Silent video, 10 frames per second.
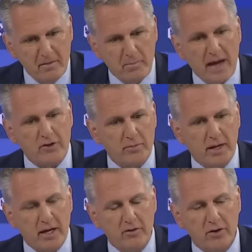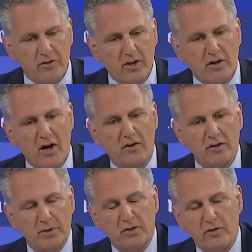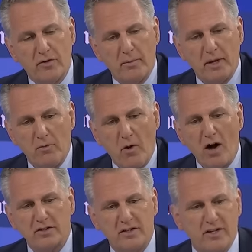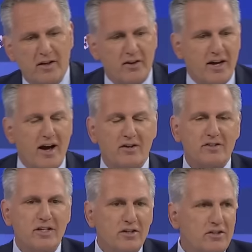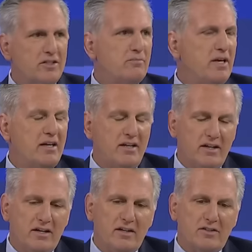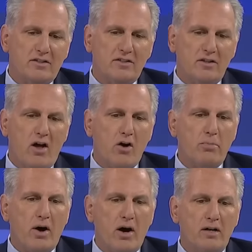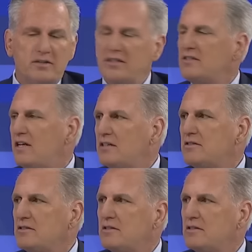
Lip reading: Patrick McHenry, this other congressman, a good friend of mine, he walks on the other couch. He looks at me and he does this long pause and he says,